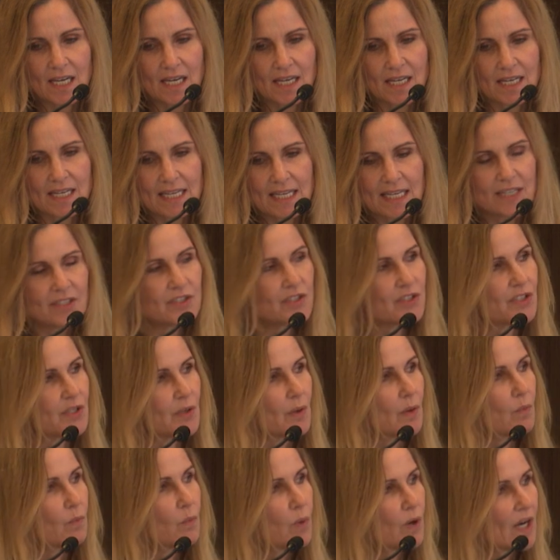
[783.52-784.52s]
lead to
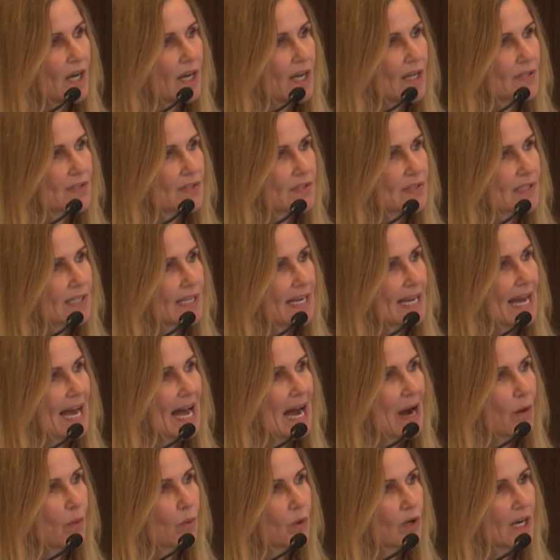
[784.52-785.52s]
a worse
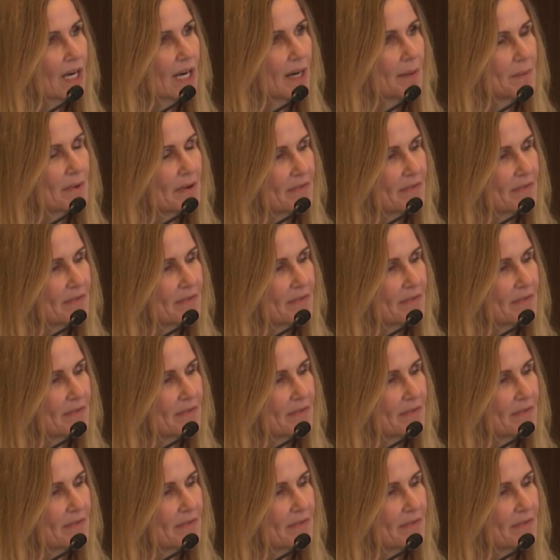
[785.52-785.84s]
outcome